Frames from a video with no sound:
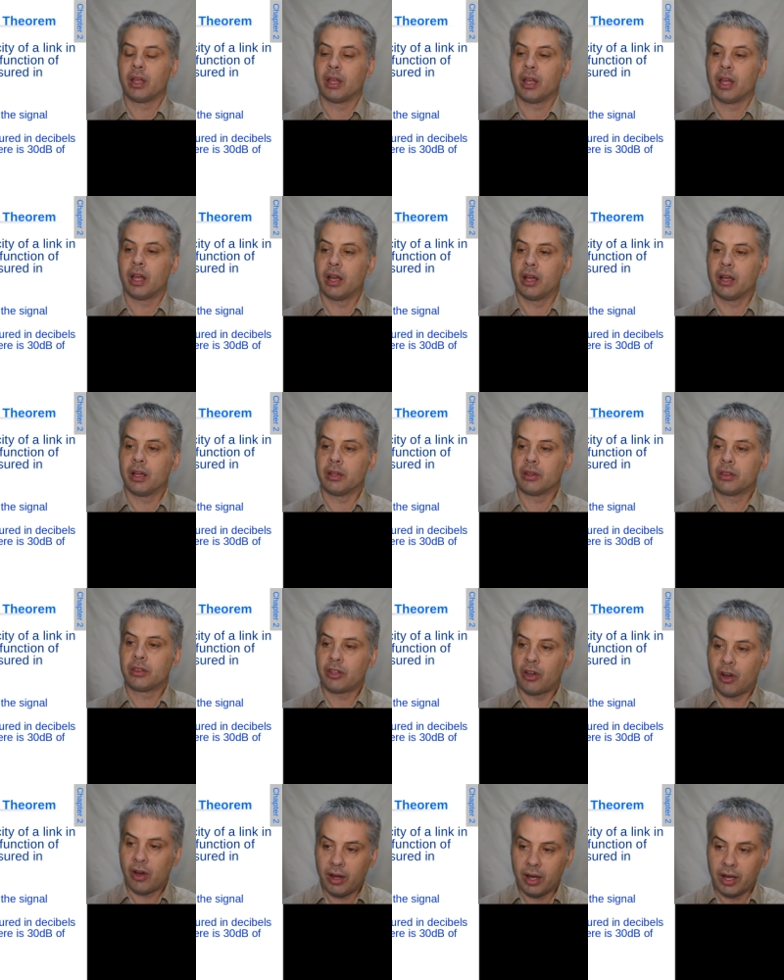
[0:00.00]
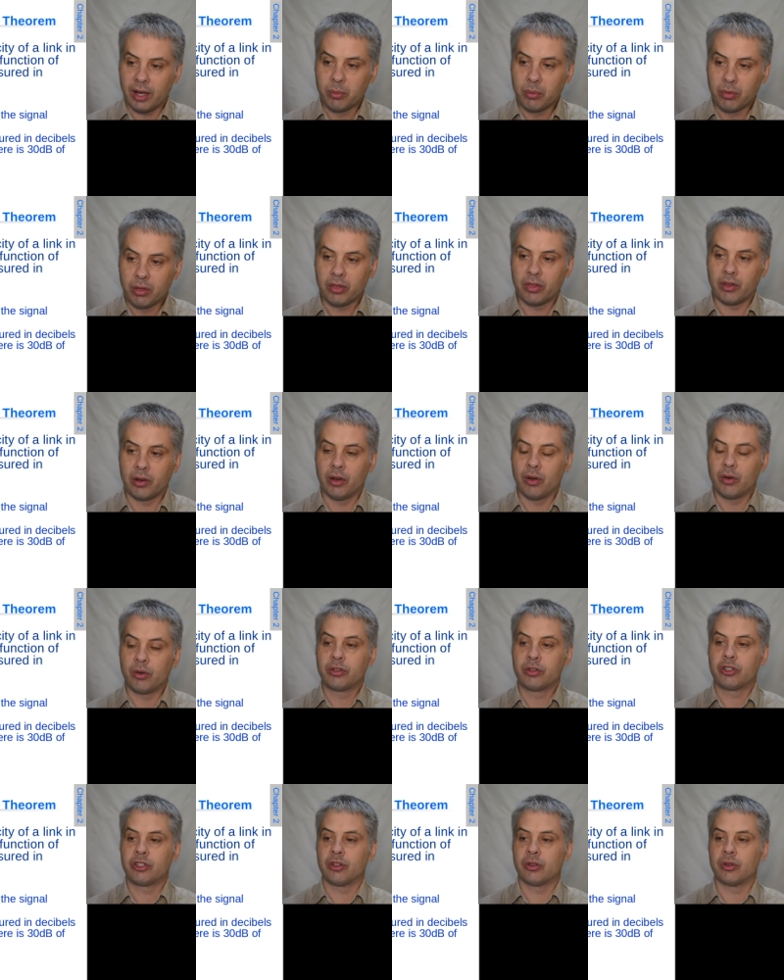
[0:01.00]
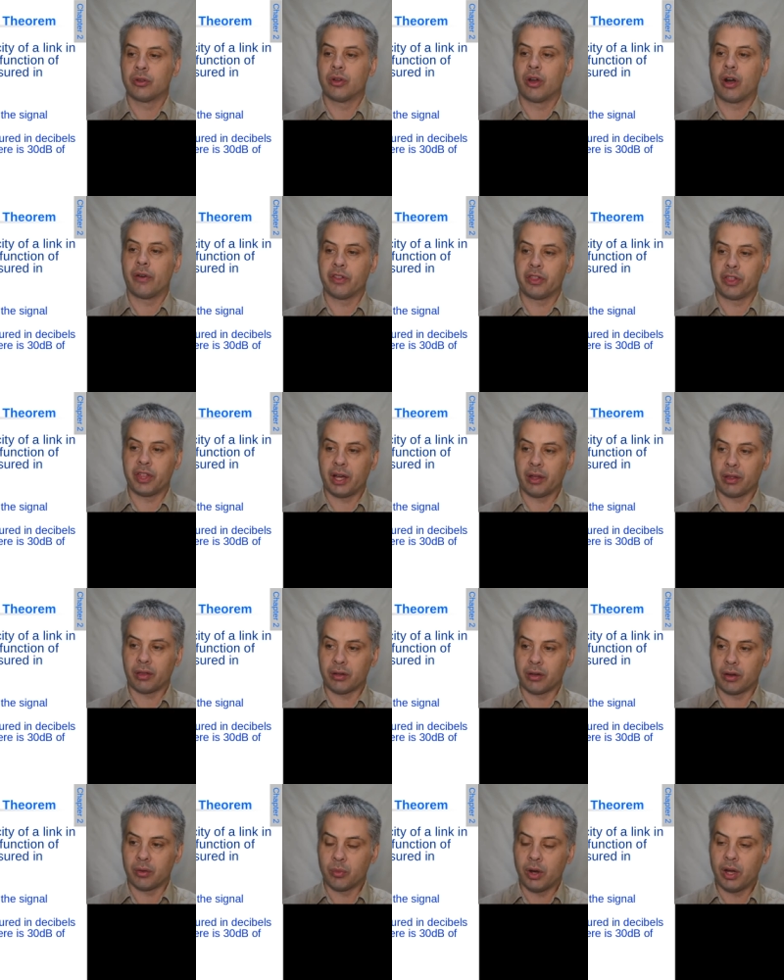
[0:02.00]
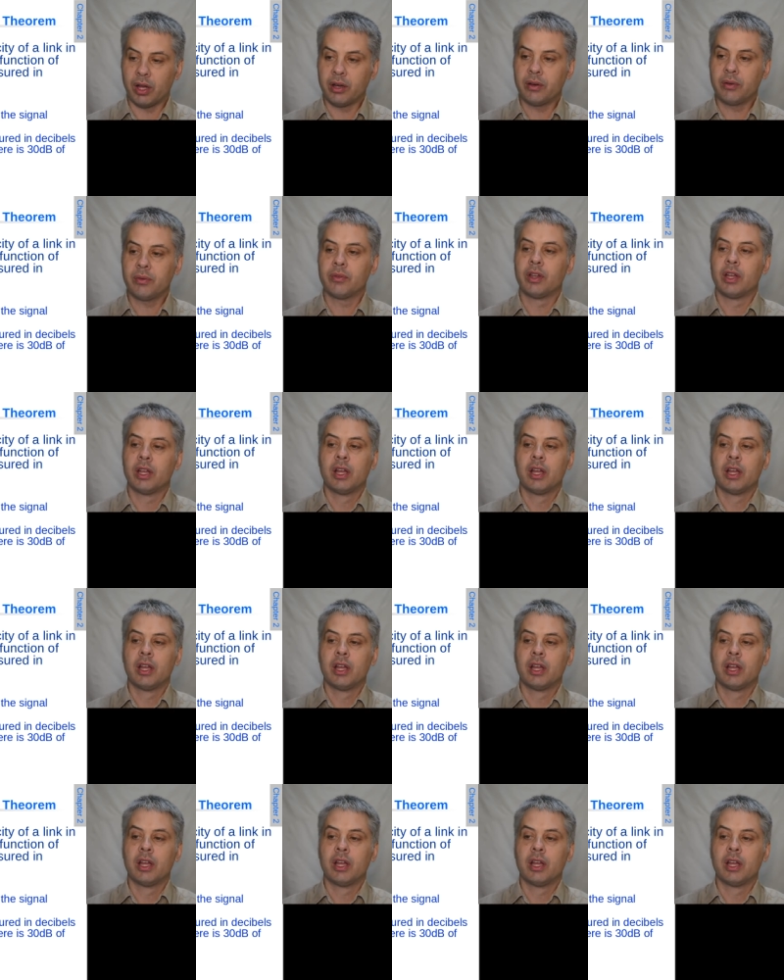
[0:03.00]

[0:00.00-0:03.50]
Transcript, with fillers: uh, times the log 2 of 1001.